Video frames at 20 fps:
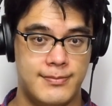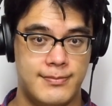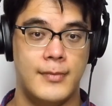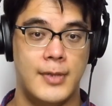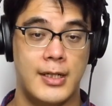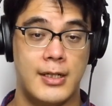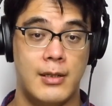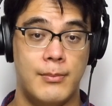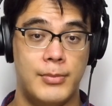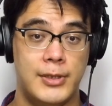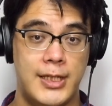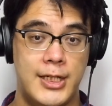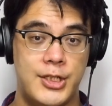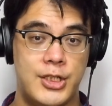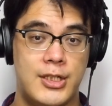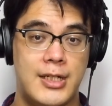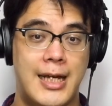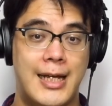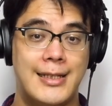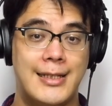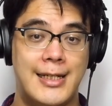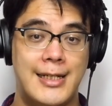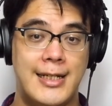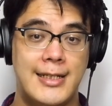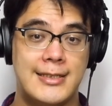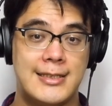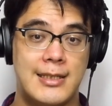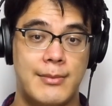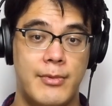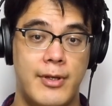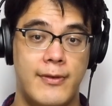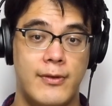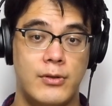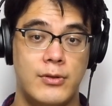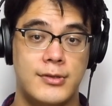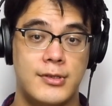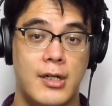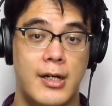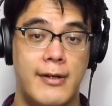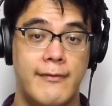a compilation highlighting some of
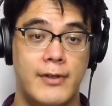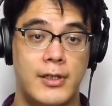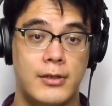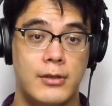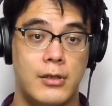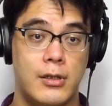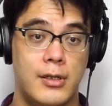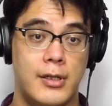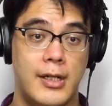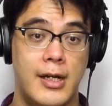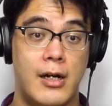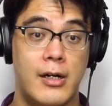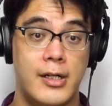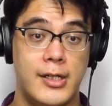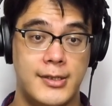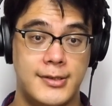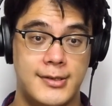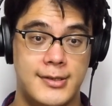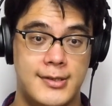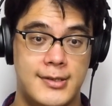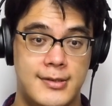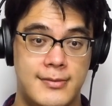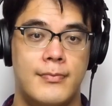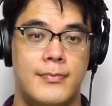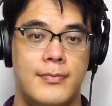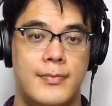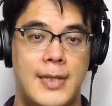those avant garde artists,